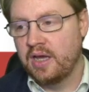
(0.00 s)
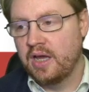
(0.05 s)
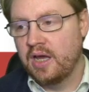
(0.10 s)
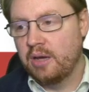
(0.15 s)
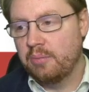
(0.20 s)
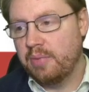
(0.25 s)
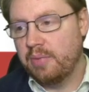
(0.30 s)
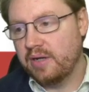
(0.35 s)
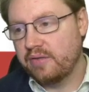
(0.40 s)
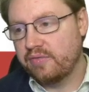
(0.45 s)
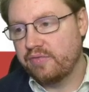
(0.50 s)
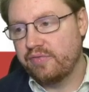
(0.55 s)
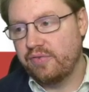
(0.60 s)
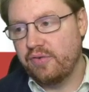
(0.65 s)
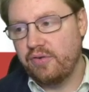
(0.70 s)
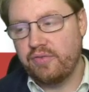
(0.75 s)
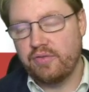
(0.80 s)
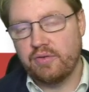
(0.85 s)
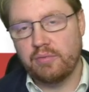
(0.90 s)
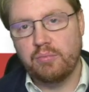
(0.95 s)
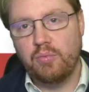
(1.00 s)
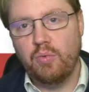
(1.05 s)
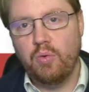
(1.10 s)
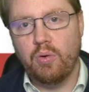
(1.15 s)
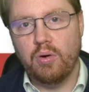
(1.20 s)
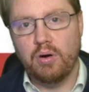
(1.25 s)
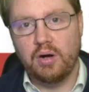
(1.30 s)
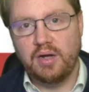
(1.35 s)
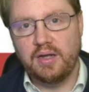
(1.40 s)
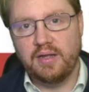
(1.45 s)
But
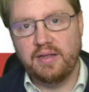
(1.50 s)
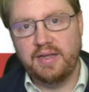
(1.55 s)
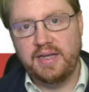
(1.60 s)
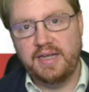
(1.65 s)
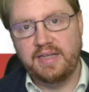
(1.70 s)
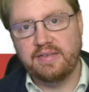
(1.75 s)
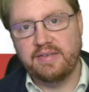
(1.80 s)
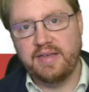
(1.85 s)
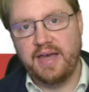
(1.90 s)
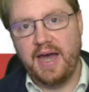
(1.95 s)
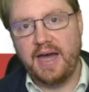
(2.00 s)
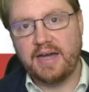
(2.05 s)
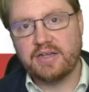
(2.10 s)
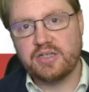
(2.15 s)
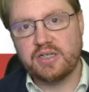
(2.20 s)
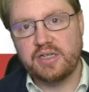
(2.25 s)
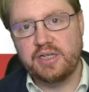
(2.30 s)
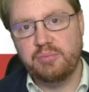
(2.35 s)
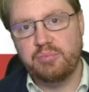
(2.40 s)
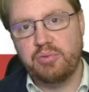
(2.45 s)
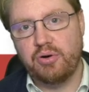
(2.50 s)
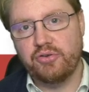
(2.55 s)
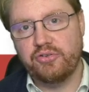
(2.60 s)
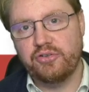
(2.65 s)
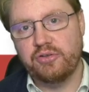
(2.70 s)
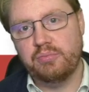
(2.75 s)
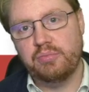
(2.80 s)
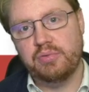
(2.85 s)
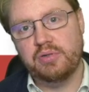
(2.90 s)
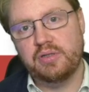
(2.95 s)
furthermore, it's actually
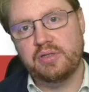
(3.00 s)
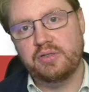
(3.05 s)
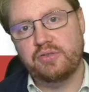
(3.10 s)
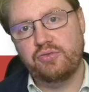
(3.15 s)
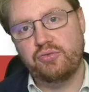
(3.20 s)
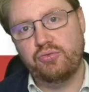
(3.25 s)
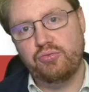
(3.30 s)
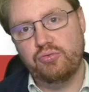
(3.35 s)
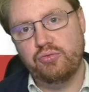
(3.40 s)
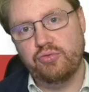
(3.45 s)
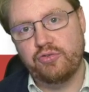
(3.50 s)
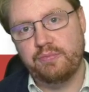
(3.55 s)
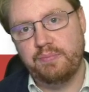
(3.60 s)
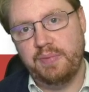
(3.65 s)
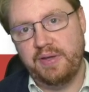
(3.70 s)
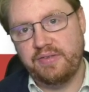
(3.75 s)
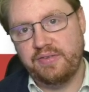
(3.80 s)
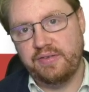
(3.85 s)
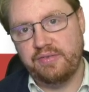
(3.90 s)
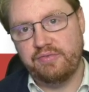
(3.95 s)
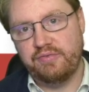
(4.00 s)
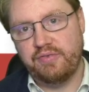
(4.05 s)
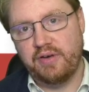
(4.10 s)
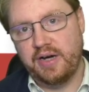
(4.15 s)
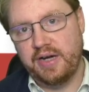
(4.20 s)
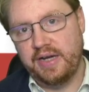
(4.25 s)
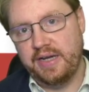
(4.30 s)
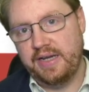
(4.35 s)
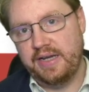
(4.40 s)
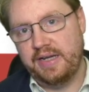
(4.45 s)
possible to
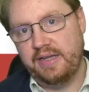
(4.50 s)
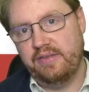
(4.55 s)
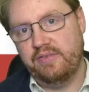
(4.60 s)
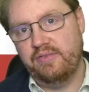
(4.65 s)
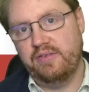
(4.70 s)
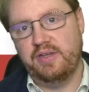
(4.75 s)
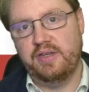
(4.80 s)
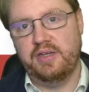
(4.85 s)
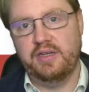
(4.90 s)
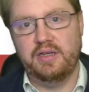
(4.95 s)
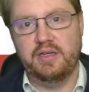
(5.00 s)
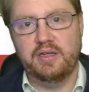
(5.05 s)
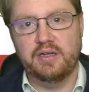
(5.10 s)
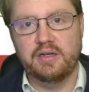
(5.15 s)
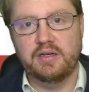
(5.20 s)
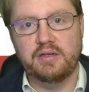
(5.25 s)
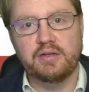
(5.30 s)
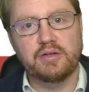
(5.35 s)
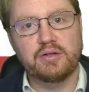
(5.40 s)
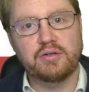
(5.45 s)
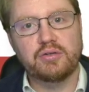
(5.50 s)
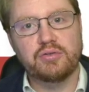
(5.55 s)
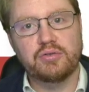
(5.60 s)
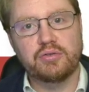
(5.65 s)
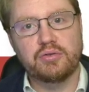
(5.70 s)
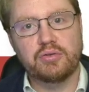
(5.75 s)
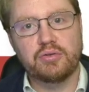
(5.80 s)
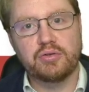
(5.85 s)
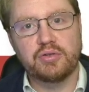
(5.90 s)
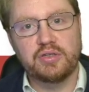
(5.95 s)
specify in the
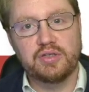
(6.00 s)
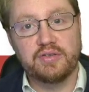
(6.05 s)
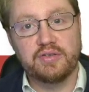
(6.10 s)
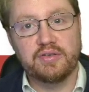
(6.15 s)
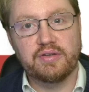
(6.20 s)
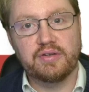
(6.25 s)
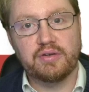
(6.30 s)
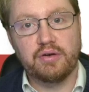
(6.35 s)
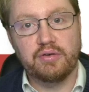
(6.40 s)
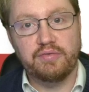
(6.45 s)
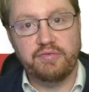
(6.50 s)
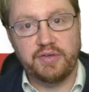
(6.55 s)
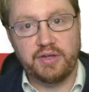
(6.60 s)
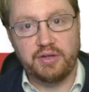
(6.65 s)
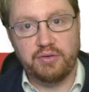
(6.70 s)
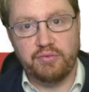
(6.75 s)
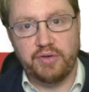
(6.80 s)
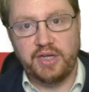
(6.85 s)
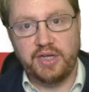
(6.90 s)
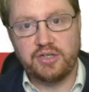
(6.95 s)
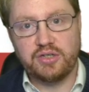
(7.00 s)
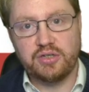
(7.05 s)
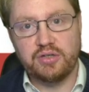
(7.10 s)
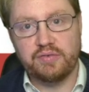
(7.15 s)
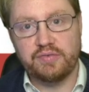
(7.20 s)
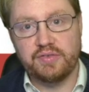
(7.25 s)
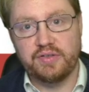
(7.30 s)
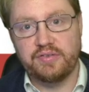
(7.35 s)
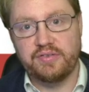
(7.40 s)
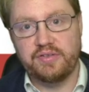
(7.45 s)
configuration
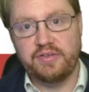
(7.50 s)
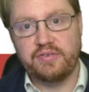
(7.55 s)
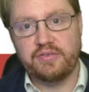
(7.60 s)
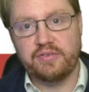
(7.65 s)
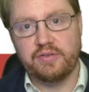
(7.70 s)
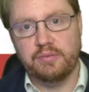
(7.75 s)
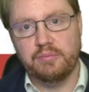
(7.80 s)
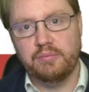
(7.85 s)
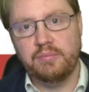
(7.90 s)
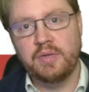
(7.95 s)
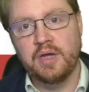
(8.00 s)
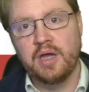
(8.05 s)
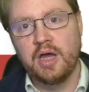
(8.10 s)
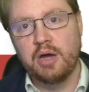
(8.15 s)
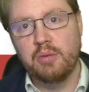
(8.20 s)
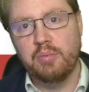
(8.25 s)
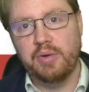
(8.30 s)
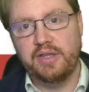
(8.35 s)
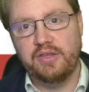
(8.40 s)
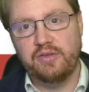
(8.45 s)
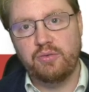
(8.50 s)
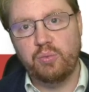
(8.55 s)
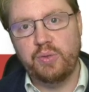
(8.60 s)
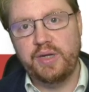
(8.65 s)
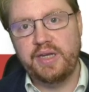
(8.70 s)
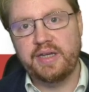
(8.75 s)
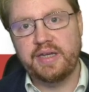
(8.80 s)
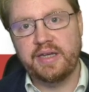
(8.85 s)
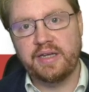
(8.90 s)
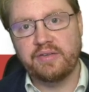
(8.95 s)
of the system by
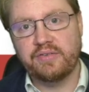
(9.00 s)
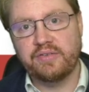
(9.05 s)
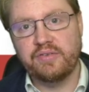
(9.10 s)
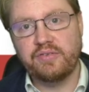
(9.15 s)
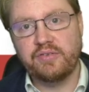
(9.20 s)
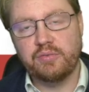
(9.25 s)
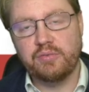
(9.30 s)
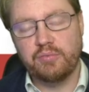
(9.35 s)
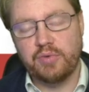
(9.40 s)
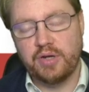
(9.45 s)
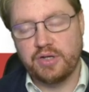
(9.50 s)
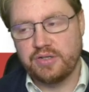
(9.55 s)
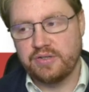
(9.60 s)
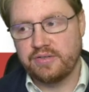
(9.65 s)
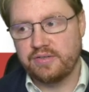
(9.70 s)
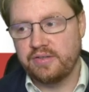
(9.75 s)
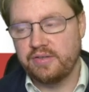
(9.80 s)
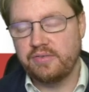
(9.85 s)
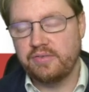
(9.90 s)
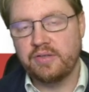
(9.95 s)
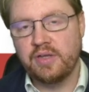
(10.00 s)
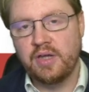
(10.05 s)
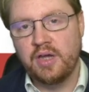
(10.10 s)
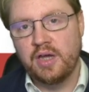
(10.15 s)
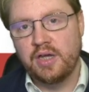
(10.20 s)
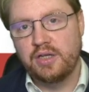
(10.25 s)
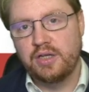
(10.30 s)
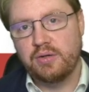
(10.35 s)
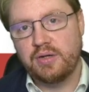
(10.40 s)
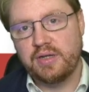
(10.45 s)
tweaking system registers.
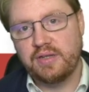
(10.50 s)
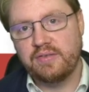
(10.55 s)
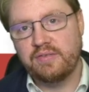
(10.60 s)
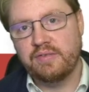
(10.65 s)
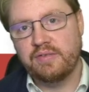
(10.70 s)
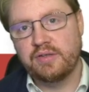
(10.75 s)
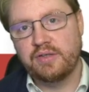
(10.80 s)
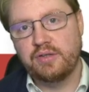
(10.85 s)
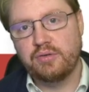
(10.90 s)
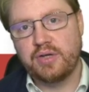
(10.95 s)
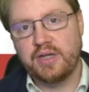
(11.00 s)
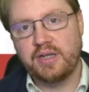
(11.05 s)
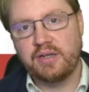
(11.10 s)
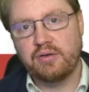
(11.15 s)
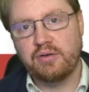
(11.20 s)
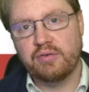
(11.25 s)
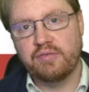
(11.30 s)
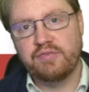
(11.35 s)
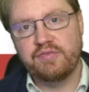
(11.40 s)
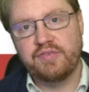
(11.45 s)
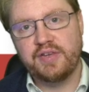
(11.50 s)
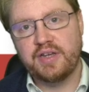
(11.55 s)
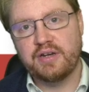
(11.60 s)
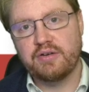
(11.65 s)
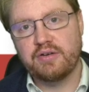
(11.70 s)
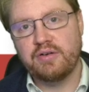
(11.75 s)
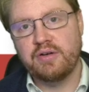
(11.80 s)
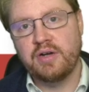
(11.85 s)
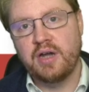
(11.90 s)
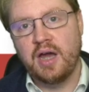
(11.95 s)
You can
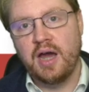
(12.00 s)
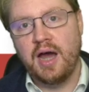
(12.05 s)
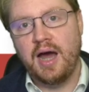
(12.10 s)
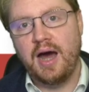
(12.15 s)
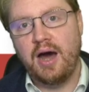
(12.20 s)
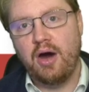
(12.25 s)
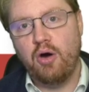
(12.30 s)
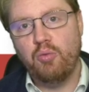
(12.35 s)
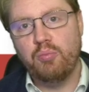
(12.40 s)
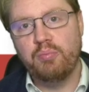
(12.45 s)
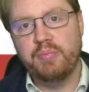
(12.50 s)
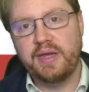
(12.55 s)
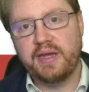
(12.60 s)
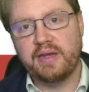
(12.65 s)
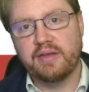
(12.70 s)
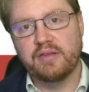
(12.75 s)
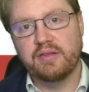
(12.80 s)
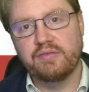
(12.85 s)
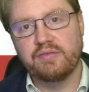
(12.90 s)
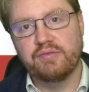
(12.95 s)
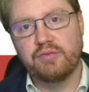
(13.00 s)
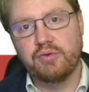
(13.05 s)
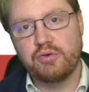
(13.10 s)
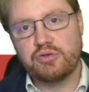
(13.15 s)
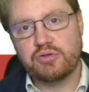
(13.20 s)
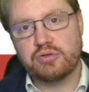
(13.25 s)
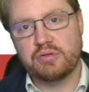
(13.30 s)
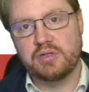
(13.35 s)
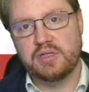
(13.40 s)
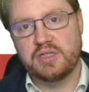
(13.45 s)
configure how big the
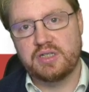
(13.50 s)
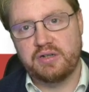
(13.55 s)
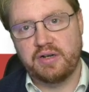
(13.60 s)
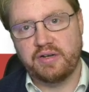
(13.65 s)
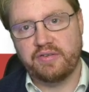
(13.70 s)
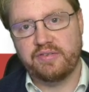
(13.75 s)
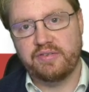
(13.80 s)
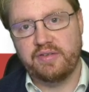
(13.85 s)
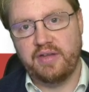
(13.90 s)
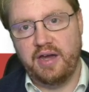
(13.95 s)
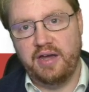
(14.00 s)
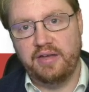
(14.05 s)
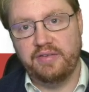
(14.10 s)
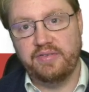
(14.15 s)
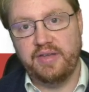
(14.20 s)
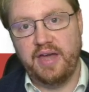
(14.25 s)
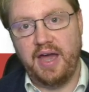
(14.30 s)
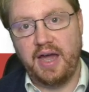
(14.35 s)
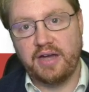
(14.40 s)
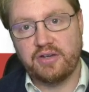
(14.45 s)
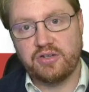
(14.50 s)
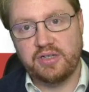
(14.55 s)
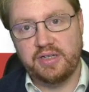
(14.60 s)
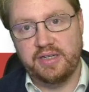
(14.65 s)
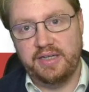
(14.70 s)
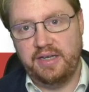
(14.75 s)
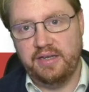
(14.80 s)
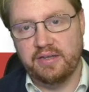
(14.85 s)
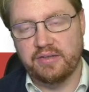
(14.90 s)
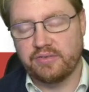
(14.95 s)
virtual address size
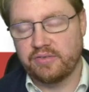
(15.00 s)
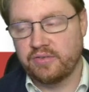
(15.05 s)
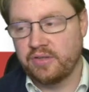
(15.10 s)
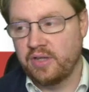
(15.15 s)
actually is.